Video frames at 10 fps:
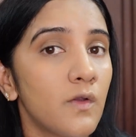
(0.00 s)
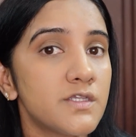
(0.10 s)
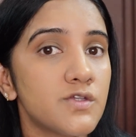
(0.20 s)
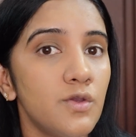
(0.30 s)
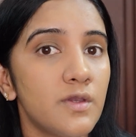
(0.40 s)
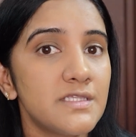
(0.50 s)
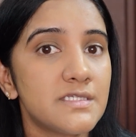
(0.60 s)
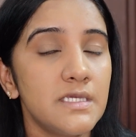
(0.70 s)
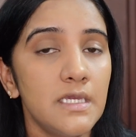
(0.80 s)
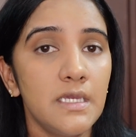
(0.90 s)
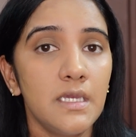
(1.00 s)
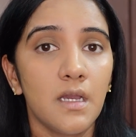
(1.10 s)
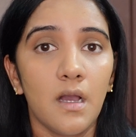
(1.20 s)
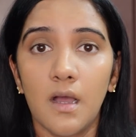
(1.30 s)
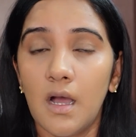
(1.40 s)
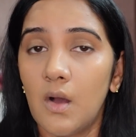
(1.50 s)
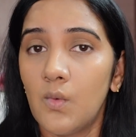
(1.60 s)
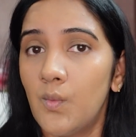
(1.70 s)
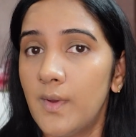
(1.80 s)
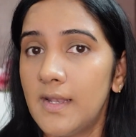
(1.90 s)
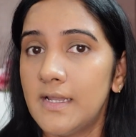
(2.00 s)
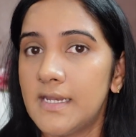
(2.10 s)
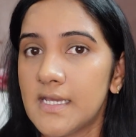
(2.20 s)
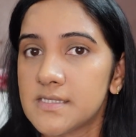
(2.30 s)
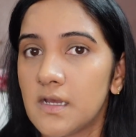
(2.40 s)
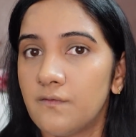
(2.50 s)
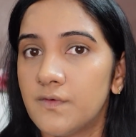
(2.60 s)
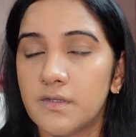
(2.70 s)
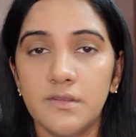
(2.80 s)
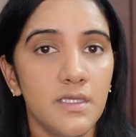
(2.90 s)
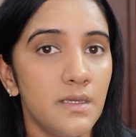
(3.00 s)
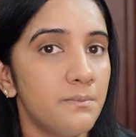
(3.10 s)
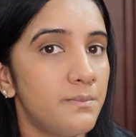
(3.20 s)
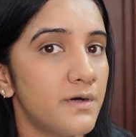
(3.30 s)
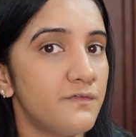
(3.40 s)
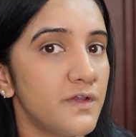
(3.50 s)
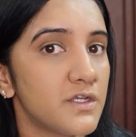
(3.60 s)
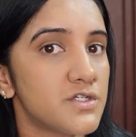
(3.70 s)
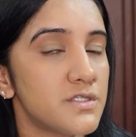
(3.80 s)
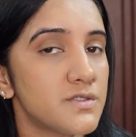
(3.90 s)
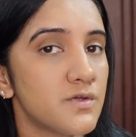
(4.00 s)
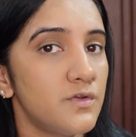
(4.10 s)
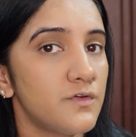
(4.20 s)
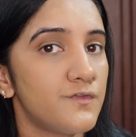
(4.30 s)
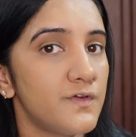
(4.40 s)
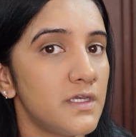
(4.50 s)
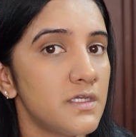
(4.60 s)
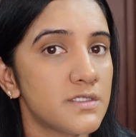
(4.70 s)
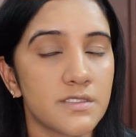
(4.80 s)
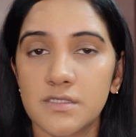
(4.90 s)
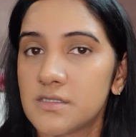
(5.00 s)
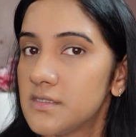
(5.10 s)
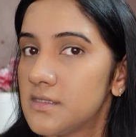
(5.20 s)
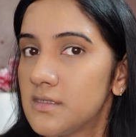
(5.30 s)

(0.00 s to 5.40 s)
Okay, so you can see how well it has covered the imperfections on your face.